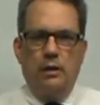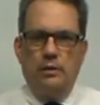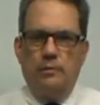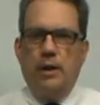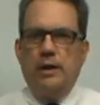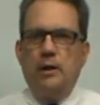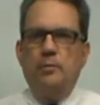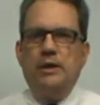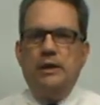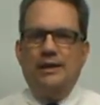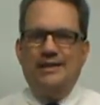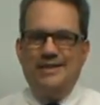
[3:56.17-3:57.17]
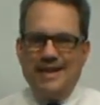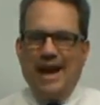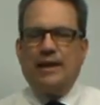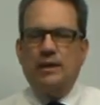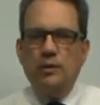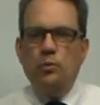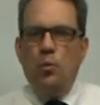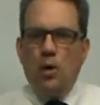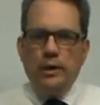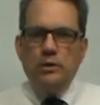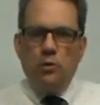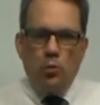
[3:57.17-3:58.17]
It may not be exactly
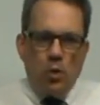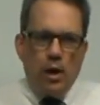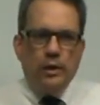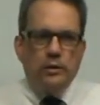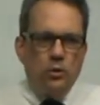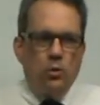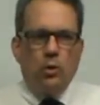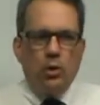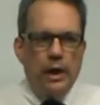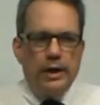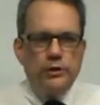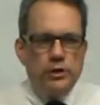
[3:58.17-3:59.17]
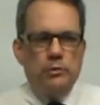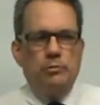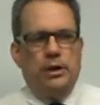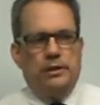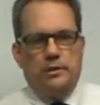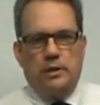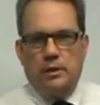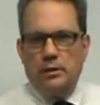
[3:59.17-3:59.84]
one-to-one correlation, but